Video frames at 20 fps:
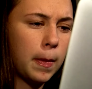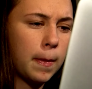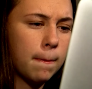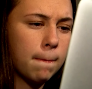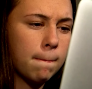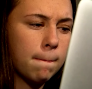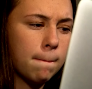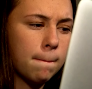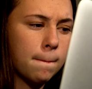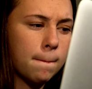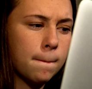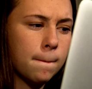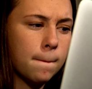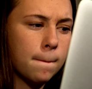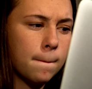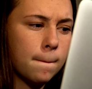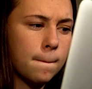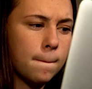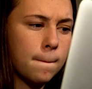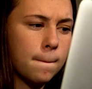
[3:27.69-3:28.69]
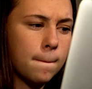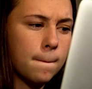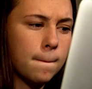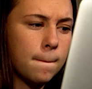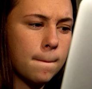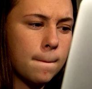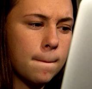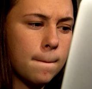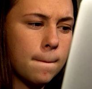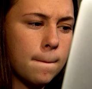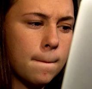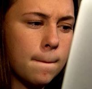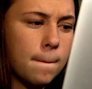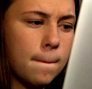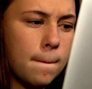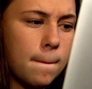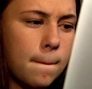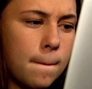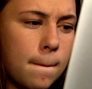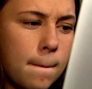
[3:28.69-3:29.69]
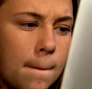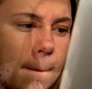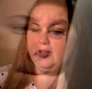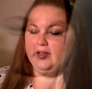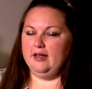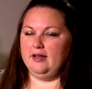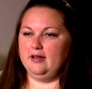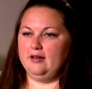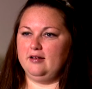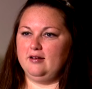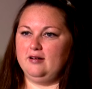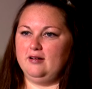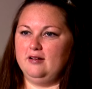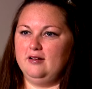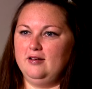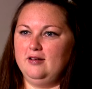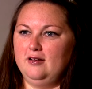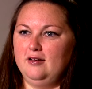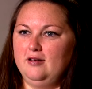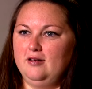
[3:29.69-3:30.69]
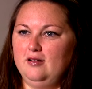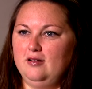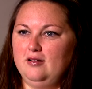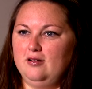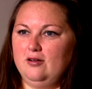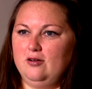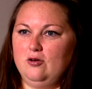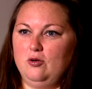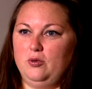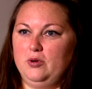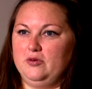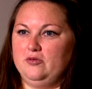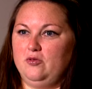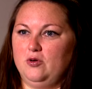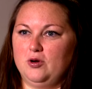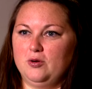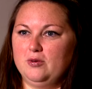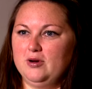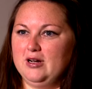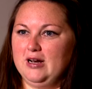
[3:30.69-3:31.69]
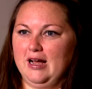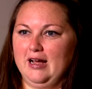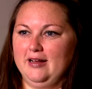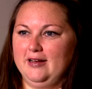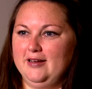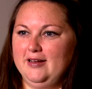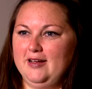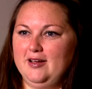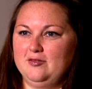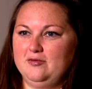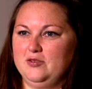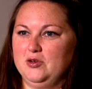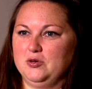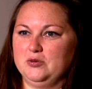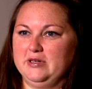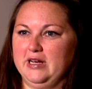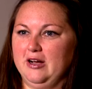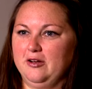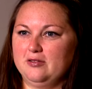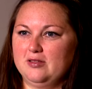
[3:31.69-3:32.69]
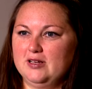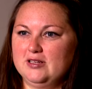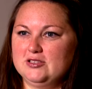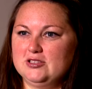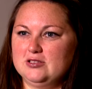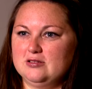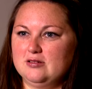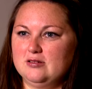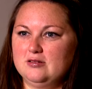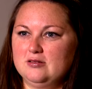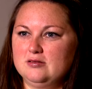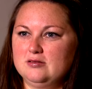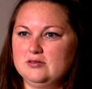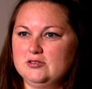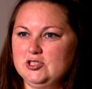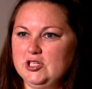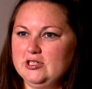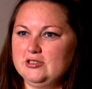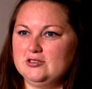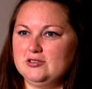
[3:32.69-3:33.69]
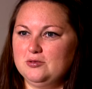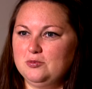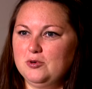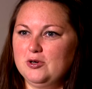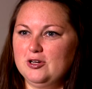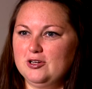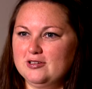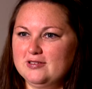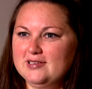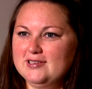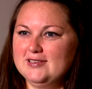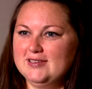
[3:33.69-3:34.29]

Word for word: I think that speaks a lot of her character, and going forward, I have no doubt that she'll change the world.